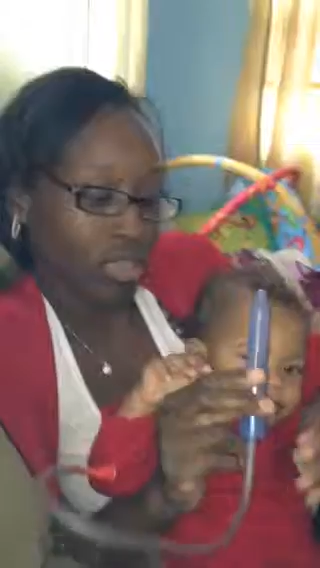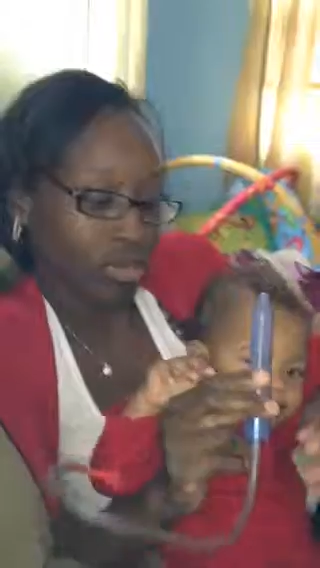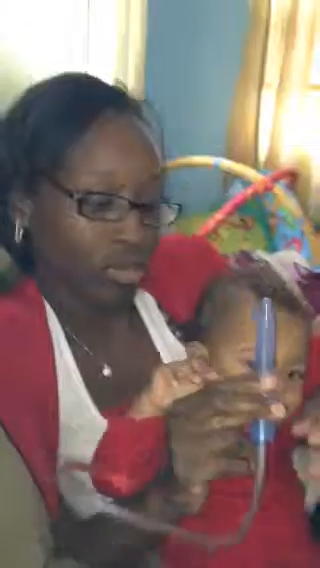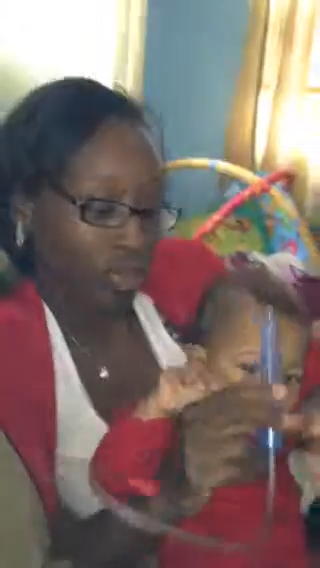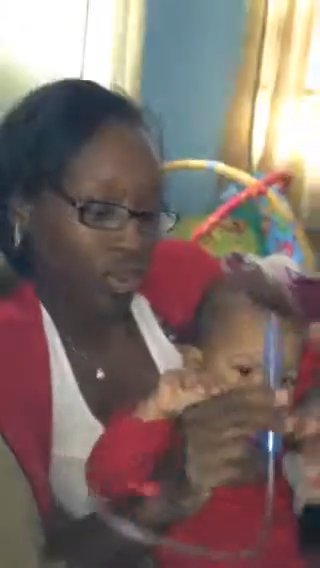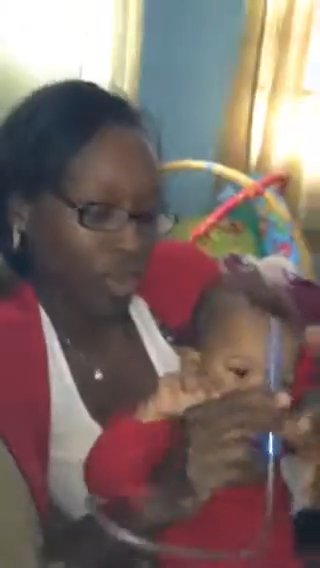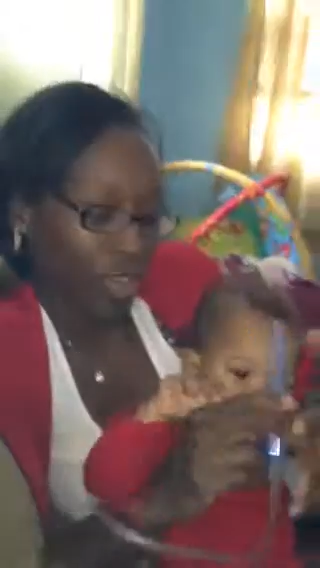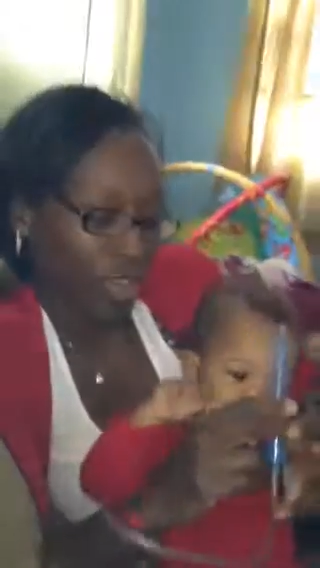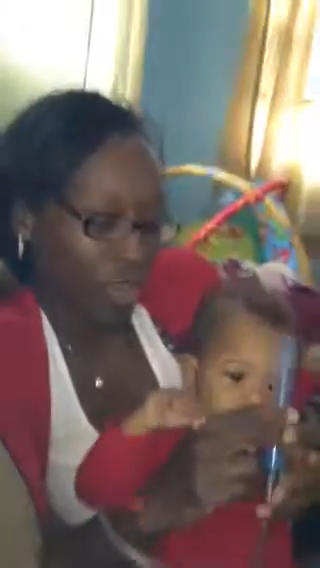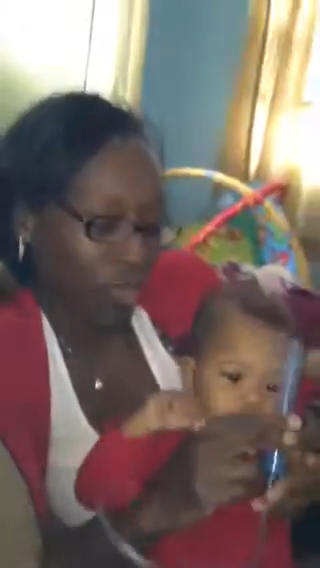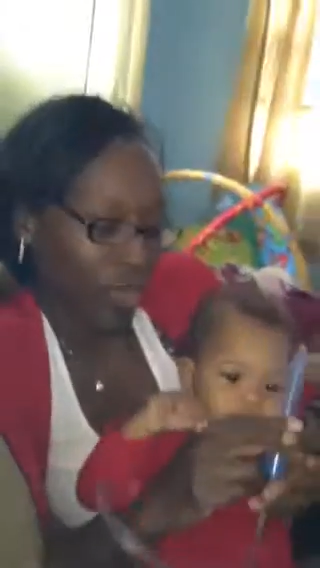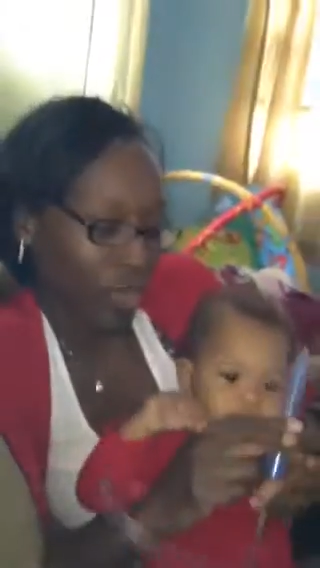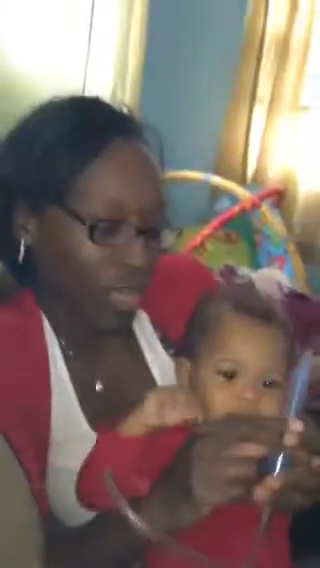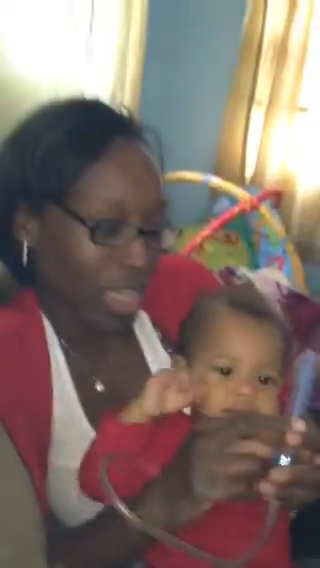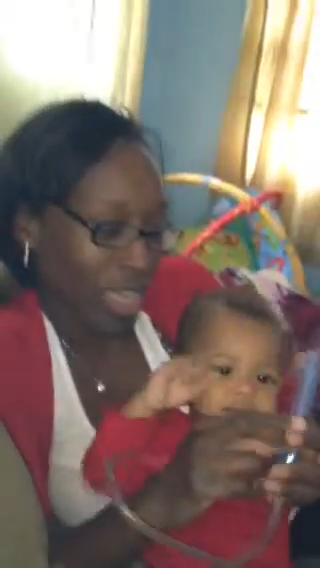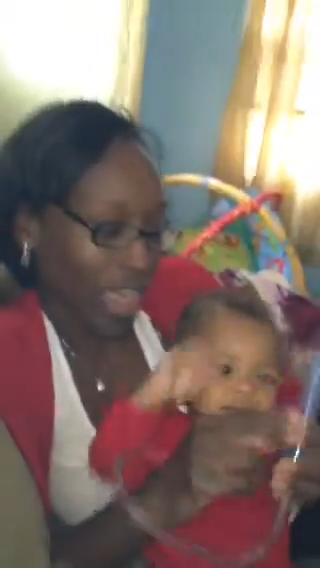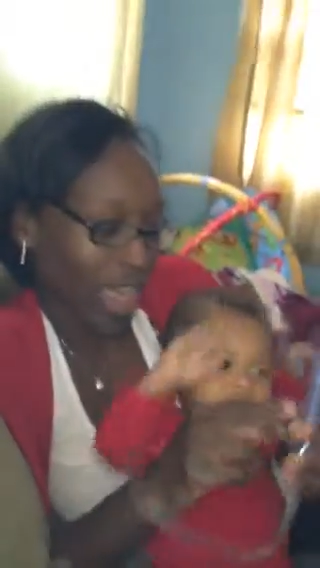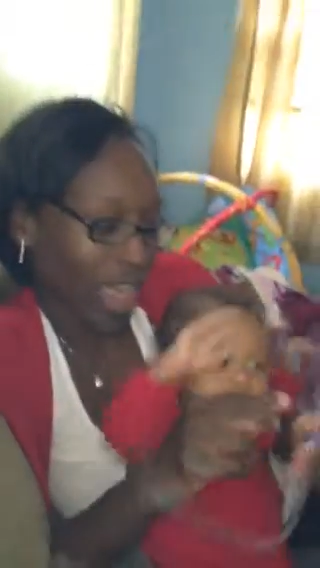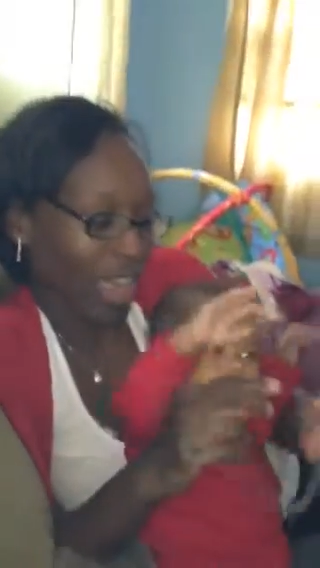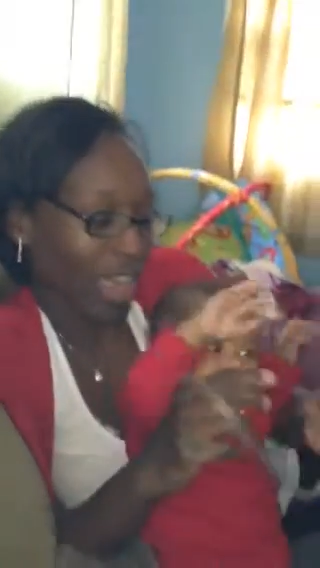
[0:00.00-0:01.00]
morning
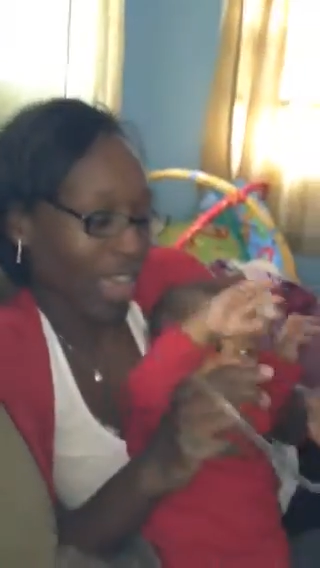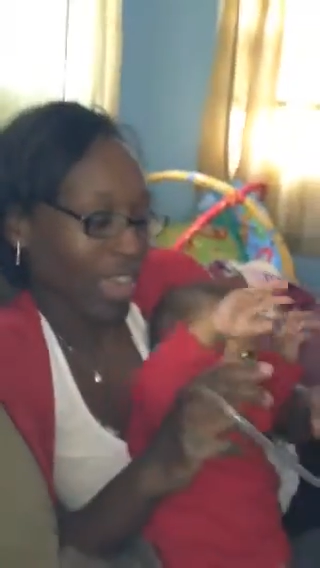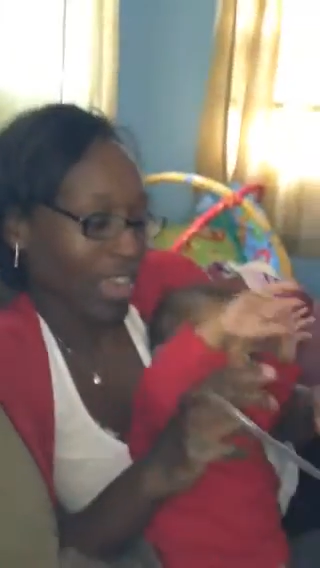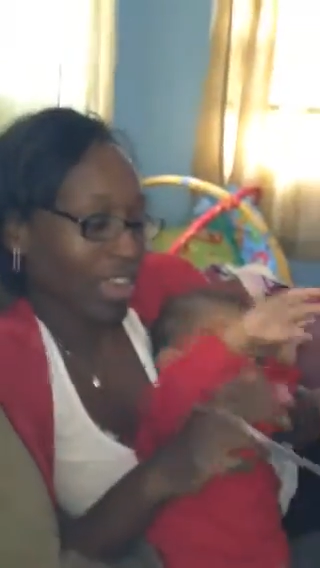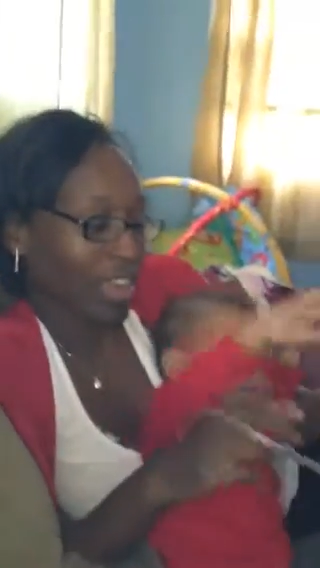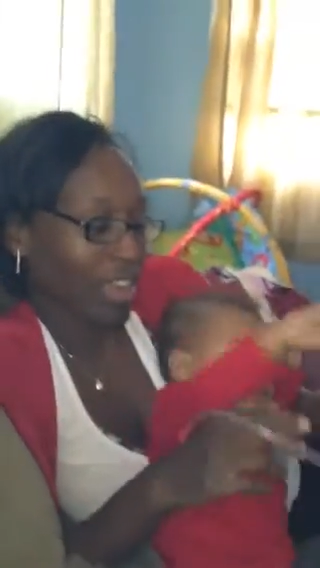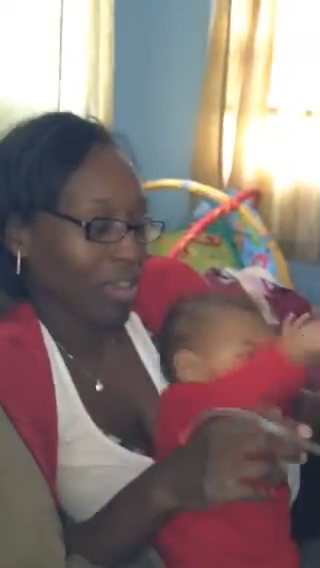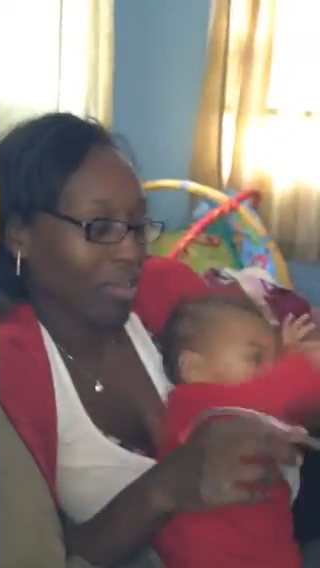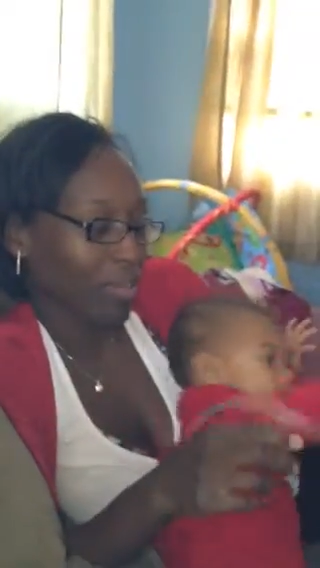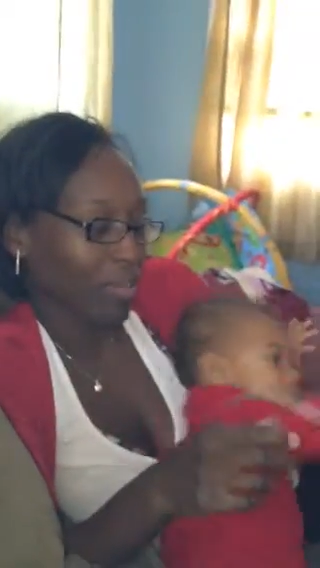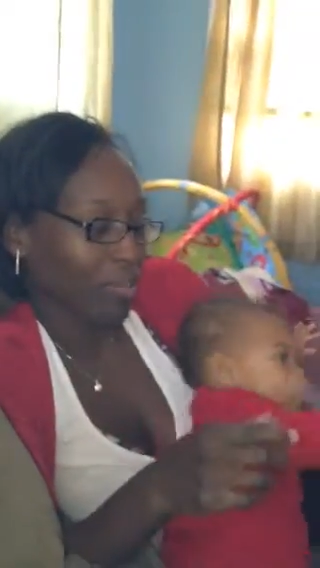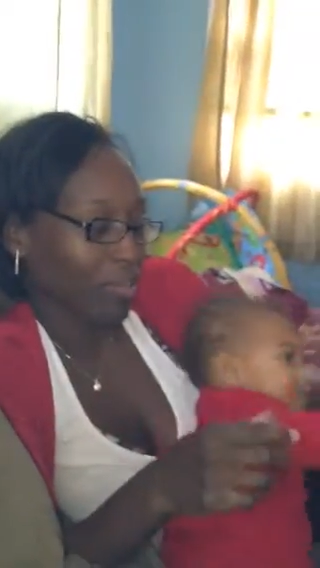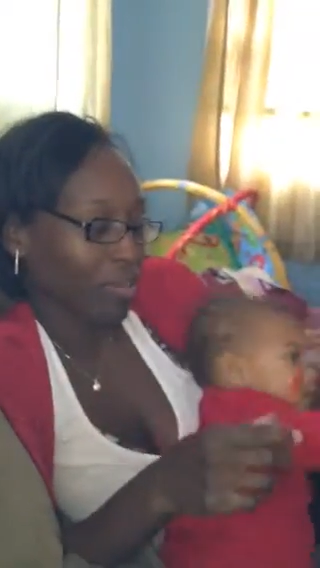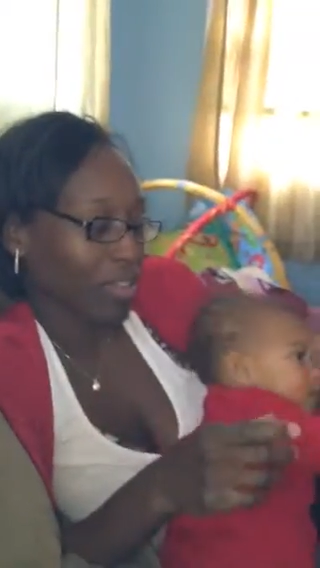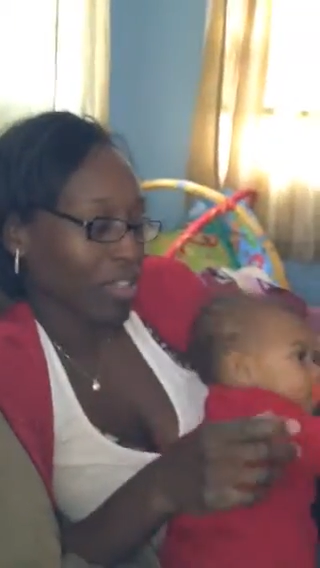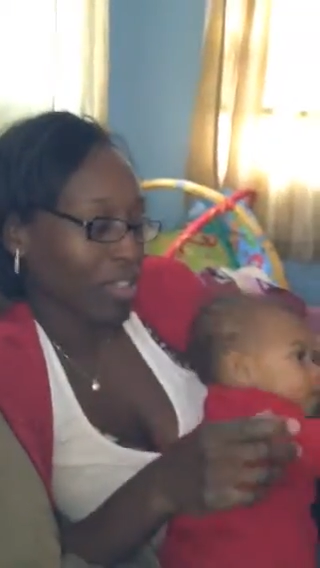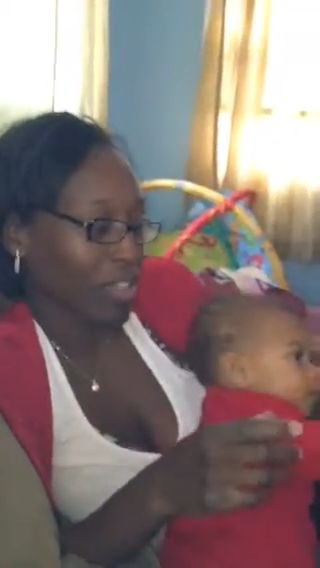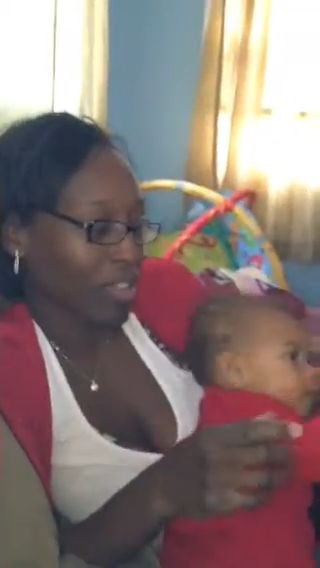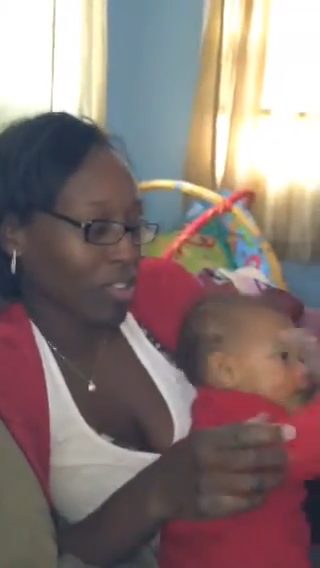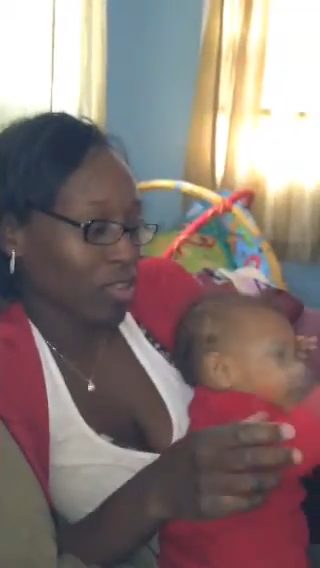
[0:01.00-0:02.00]
we had um,
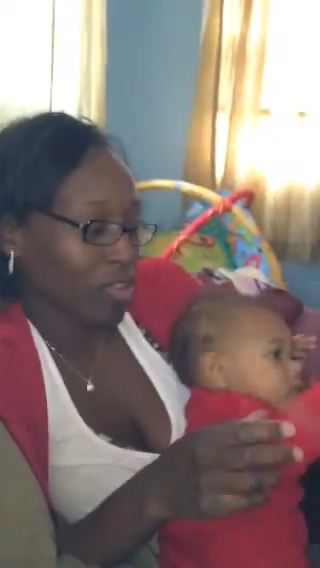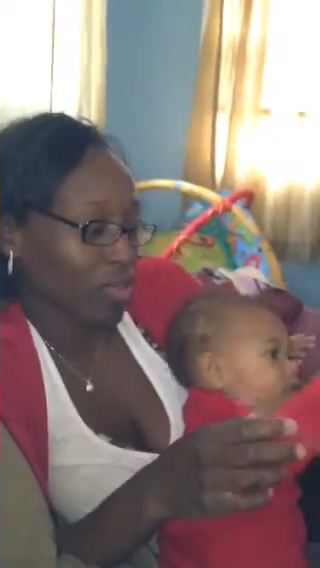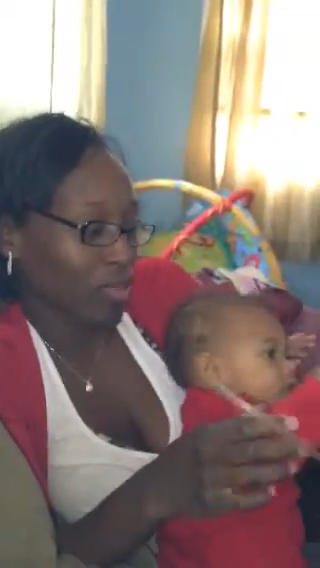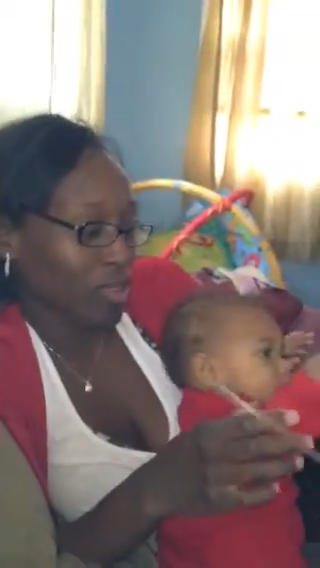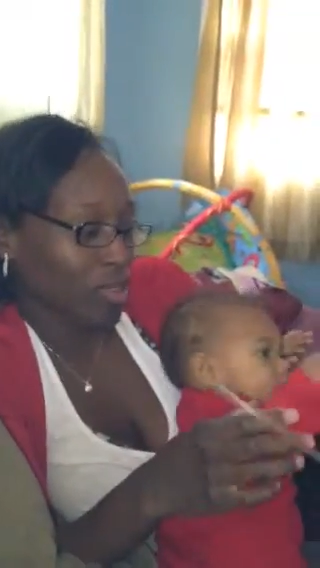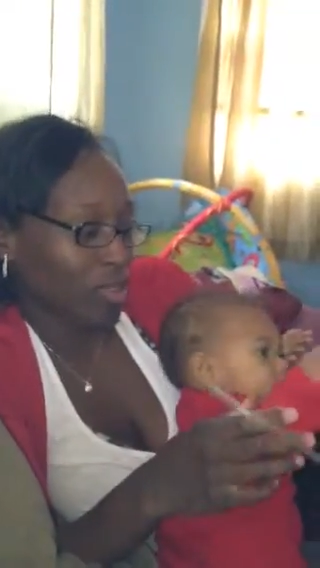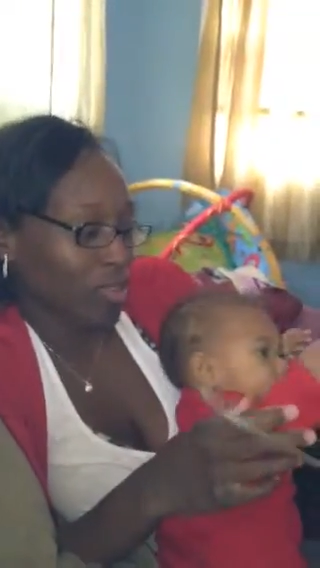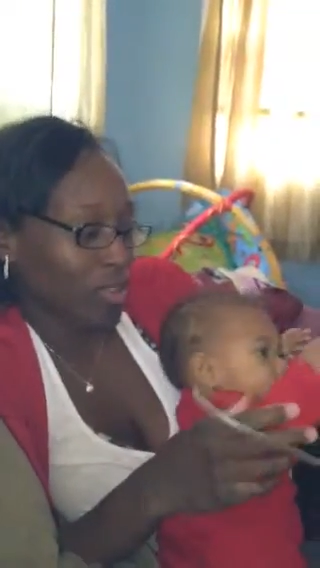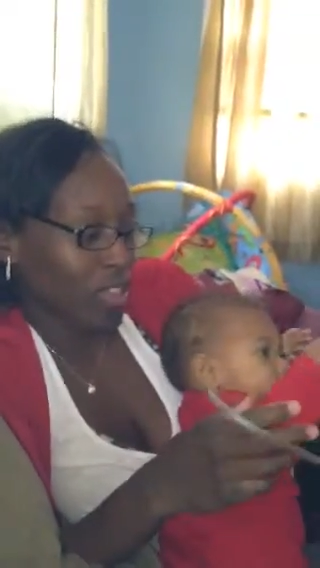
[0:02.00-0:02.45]
to go to